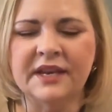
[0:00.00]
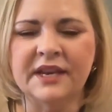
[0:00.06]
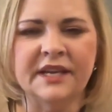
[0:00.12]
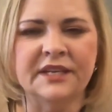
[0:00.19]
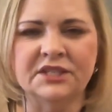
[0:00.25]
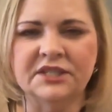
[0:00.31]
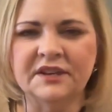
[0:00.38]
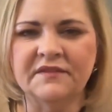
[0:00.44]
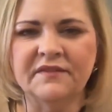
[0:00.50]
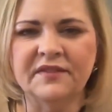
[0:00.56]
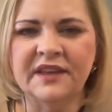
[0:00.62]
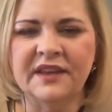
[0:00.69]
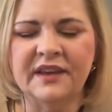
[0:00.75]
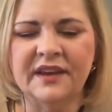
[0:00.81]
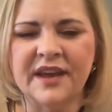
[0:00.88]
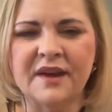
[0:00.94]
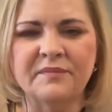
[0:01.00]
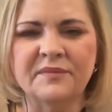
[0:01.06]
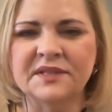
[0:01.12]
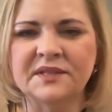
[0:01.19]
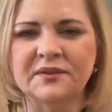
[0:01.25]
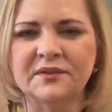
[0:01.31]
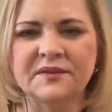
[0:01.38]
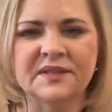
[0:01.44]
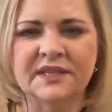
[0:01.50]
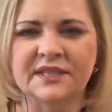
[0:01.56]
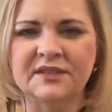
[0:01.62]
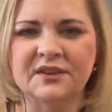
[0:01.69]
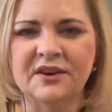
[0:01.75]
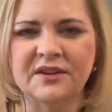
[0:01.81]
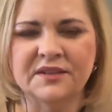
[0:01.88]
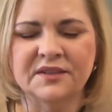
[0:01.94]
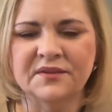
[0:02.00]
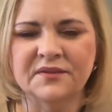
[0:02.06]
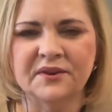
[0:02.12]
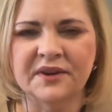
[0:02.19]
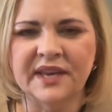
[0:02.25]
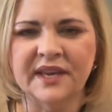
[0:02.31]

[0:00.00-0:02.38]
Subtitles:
each of the episodes, he talks through a